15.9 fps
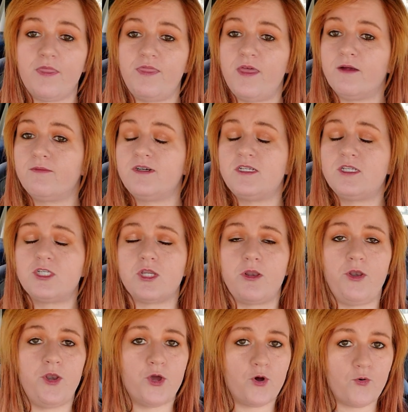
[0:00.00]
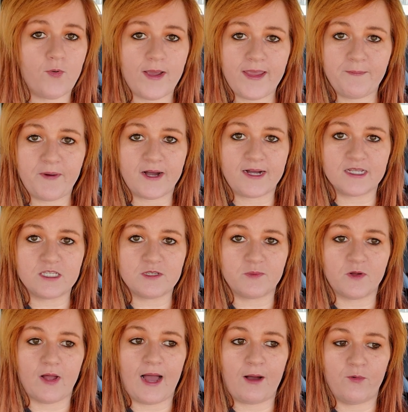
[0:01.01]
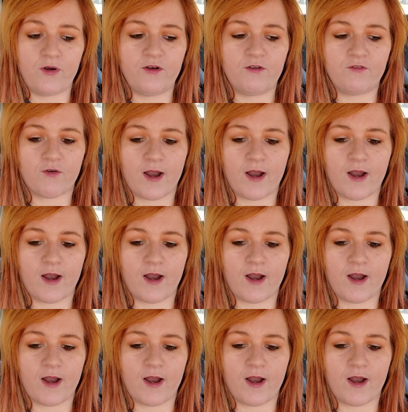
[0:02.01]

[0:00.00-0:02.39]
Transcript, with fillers: there was no way possible I would have